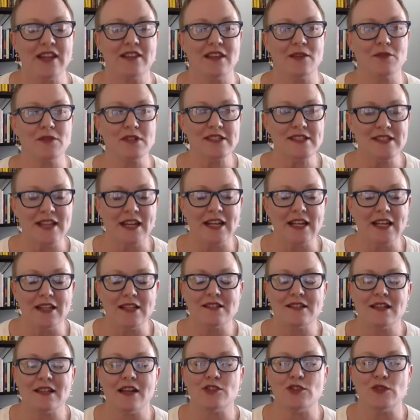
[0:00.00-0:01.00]
They were setting these
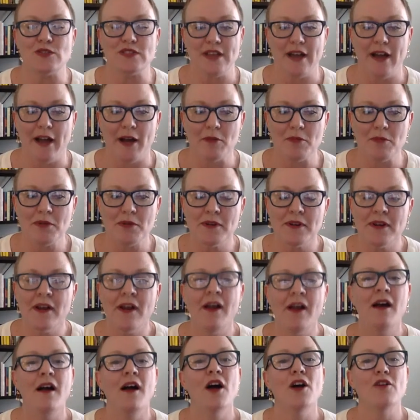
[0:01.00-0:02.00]
statues up
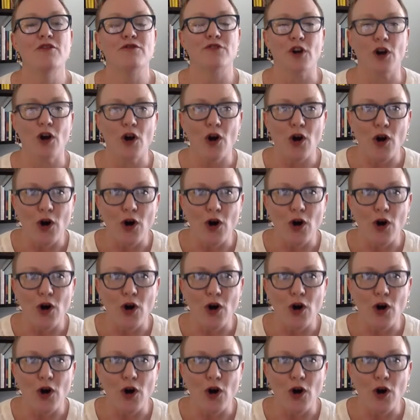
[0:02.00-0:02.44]
for